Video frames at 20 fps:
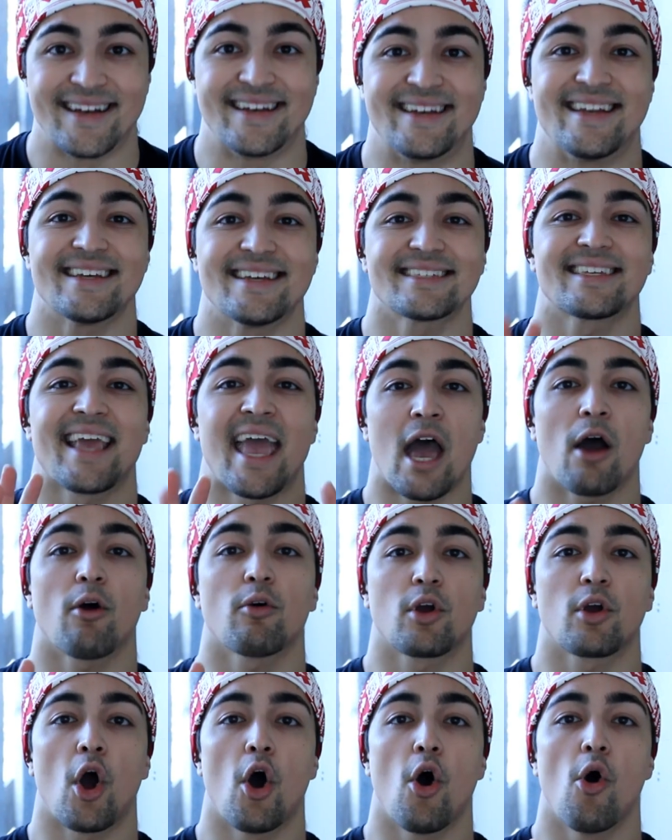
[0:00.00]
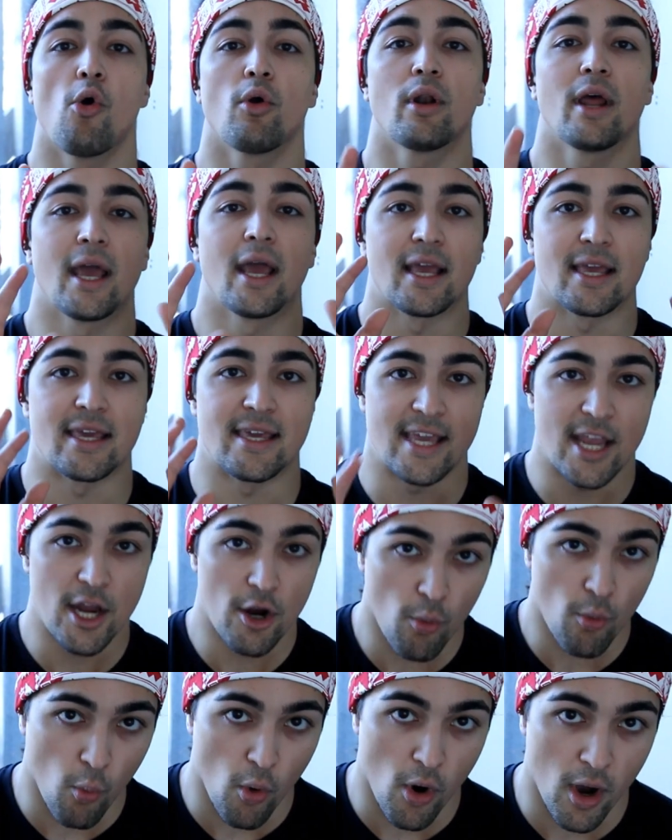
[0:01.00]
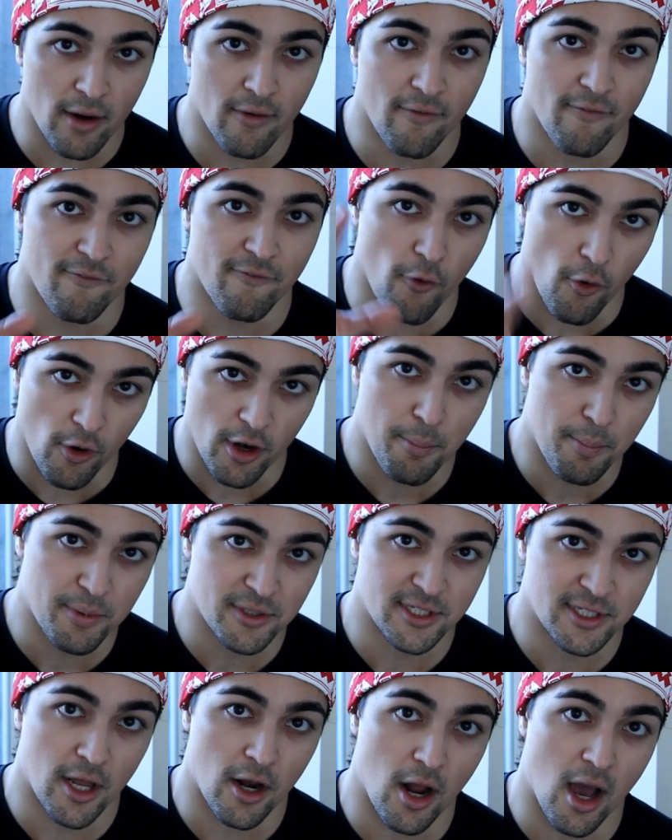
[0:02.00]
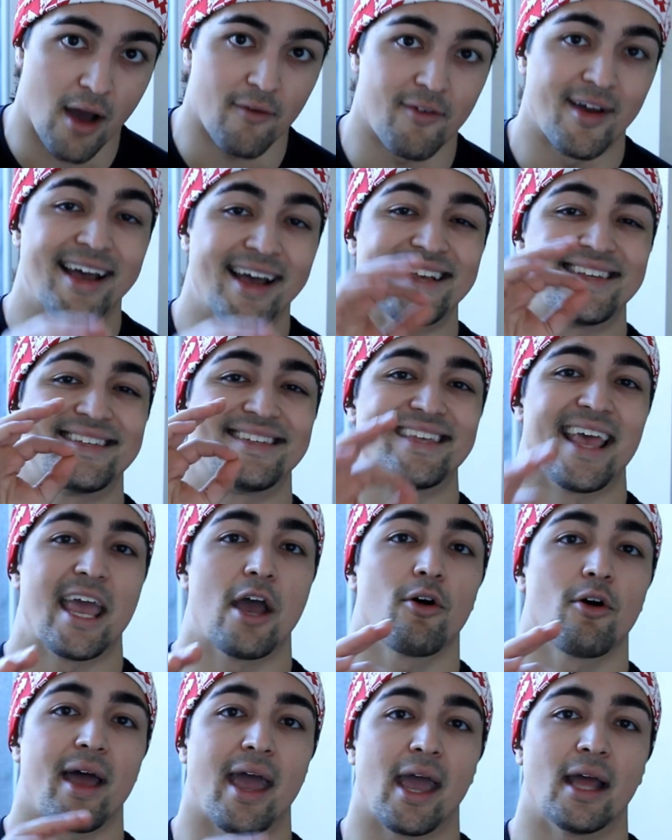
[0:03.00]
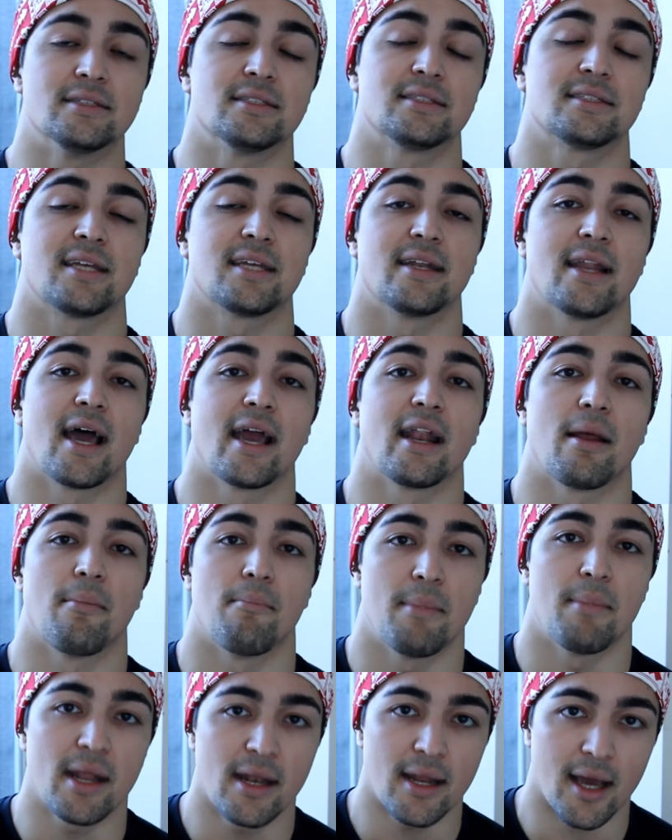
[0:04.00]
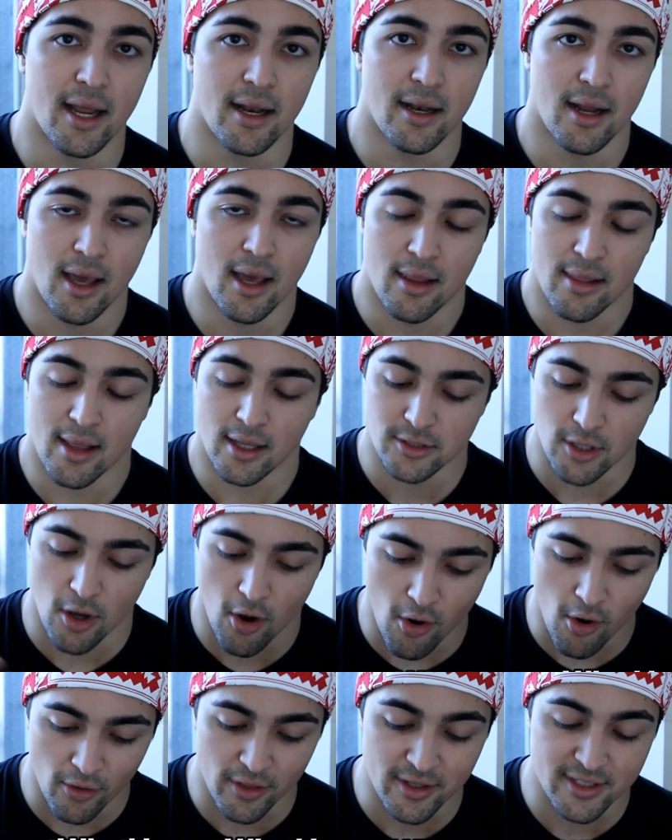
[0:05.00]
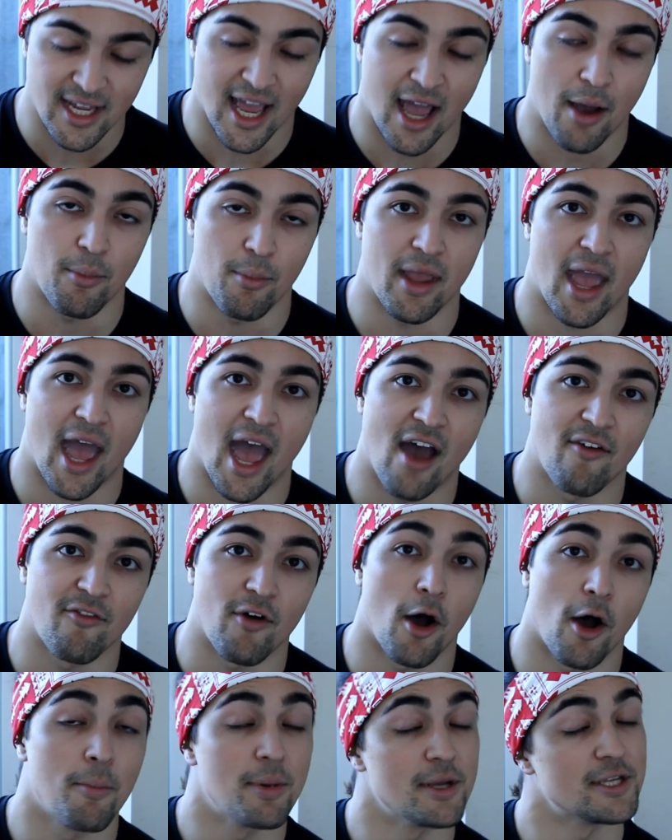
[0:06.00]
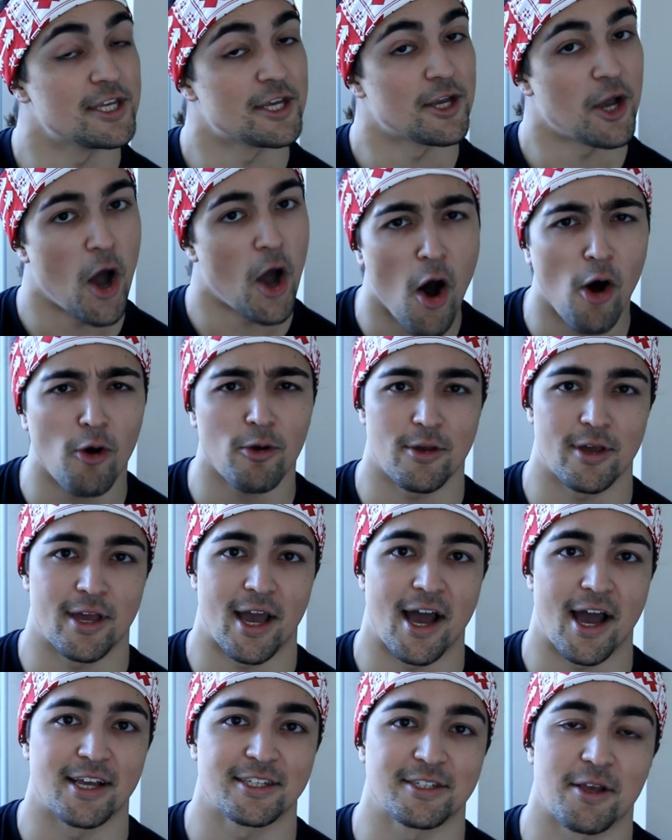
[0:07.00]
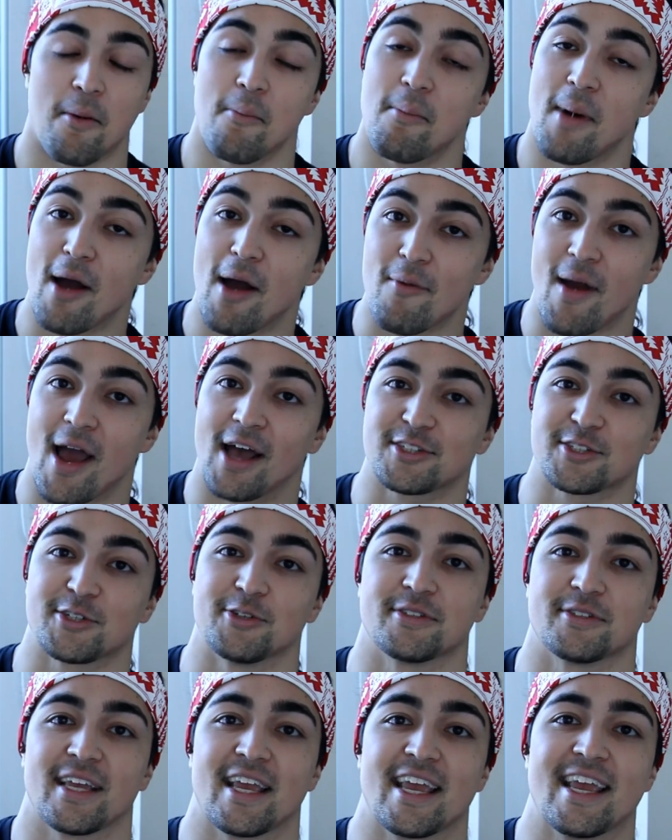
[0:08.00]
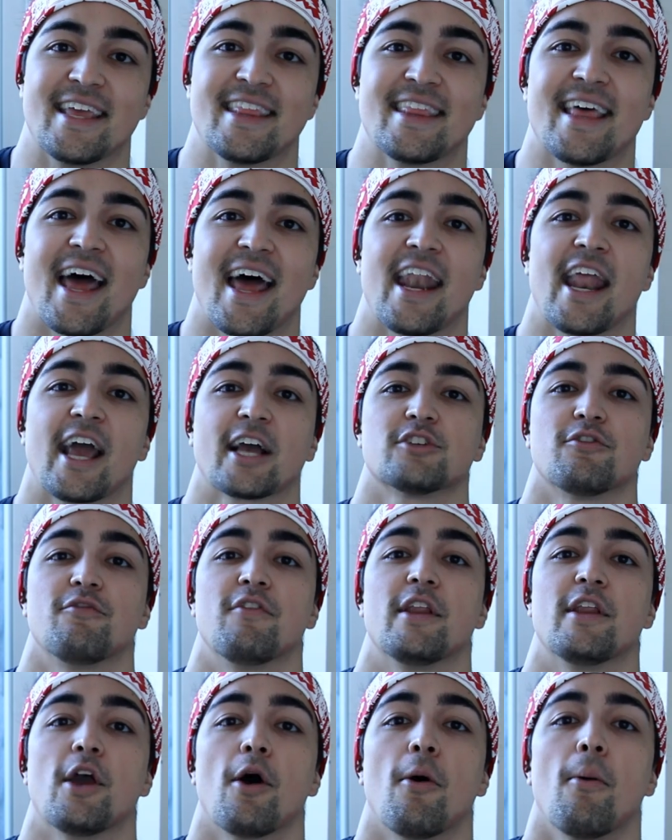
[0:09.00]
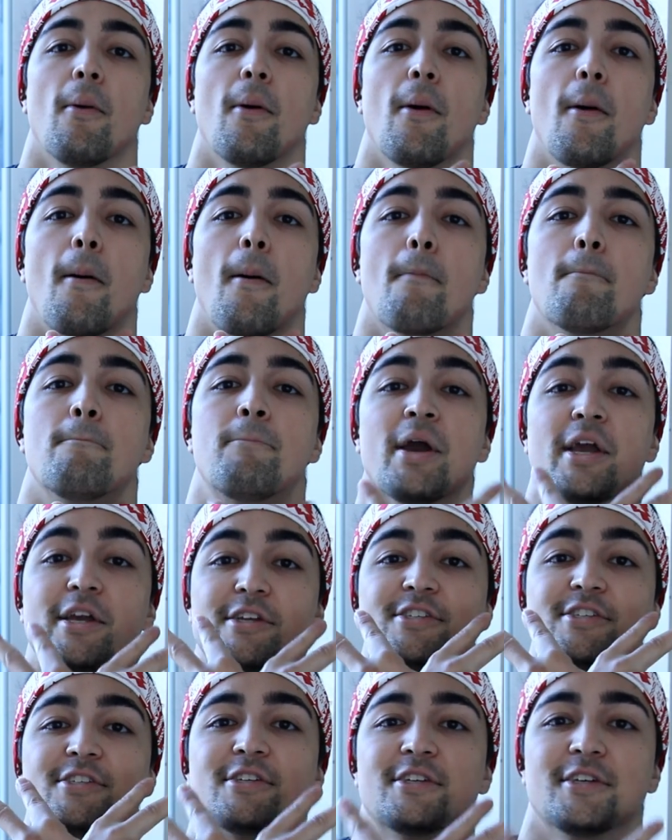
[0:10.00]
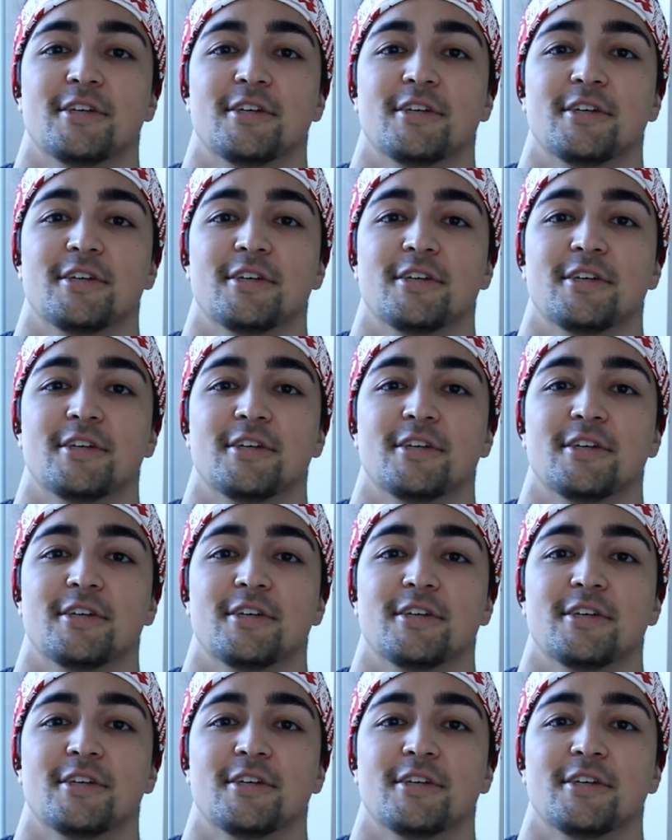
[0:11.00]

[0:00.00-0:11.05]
Discount code year one, 40% off. Sale ends tonight at midnight. That's all the time we have. I'll be seeing all you guys, my rascals, in that next video. Peace.